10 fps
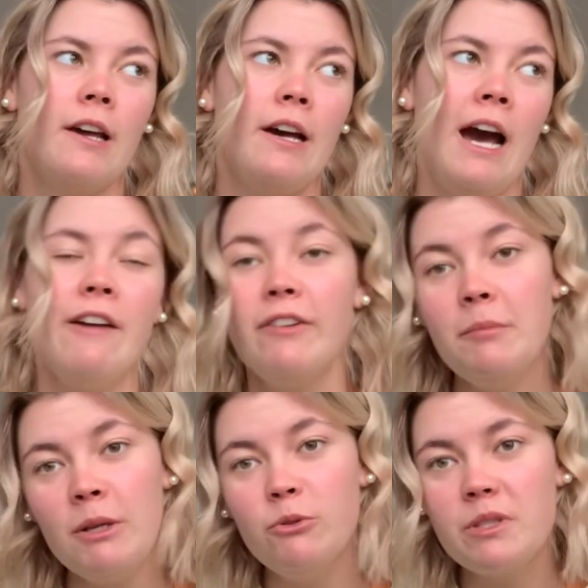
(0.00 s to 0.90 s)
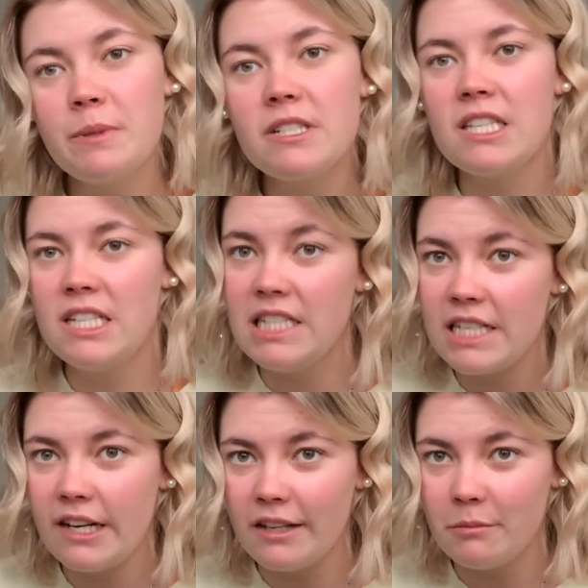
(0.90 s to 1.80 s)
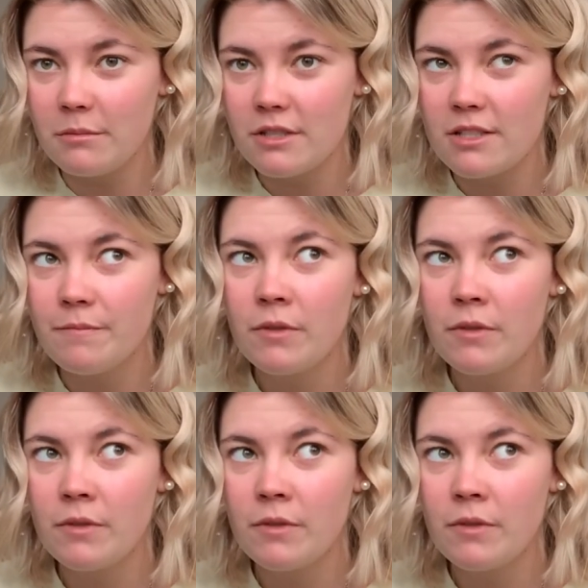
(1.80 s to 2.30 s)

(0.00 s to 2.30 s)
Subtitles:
I've had my nose pierced 3 times.